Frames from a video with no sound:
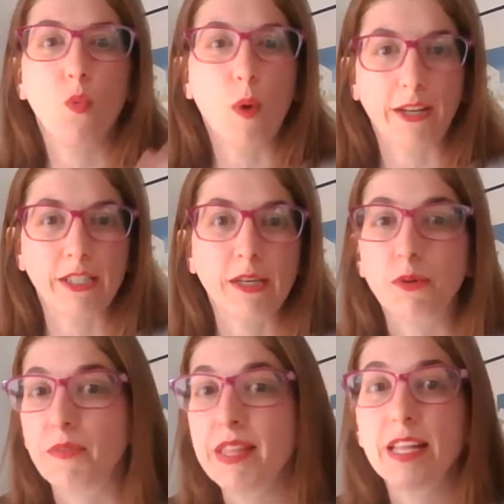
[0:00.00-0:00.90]
watching a
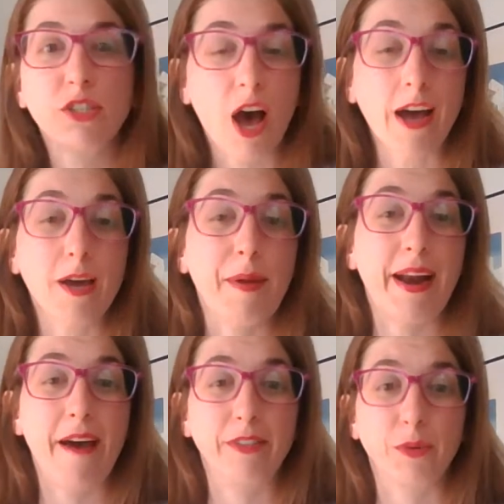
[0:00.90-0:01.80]
movie and then talk about
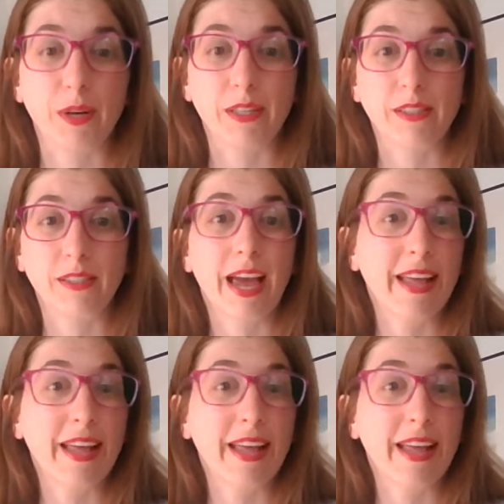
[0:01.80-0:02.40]
it afterwards